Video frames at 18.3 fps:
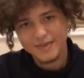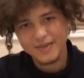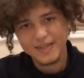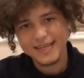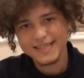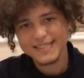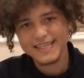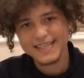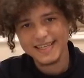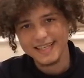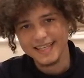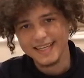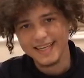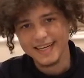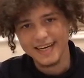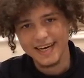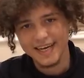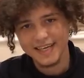That's
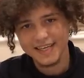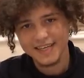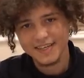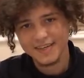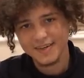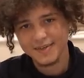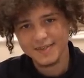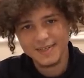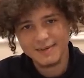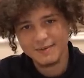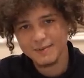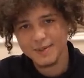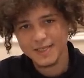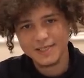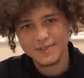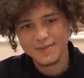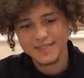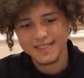completely a lie, because
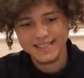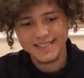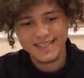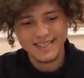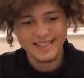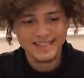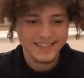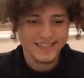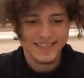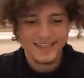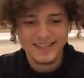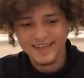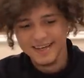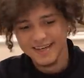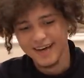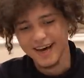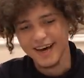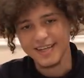otherwise you would have said,
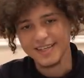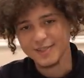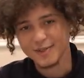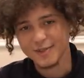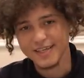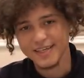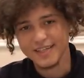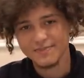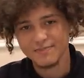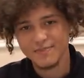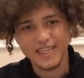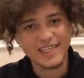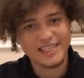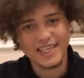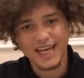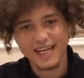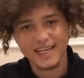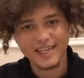I enjoyed Big
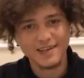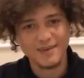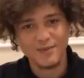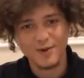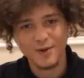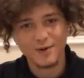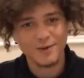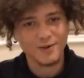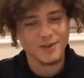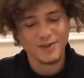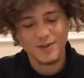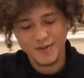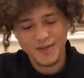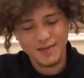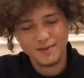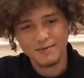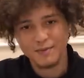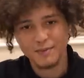Shaq in the vlog you
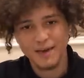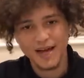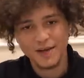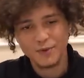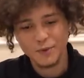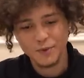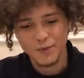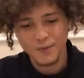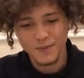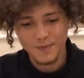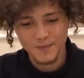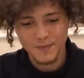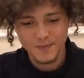did for Michael.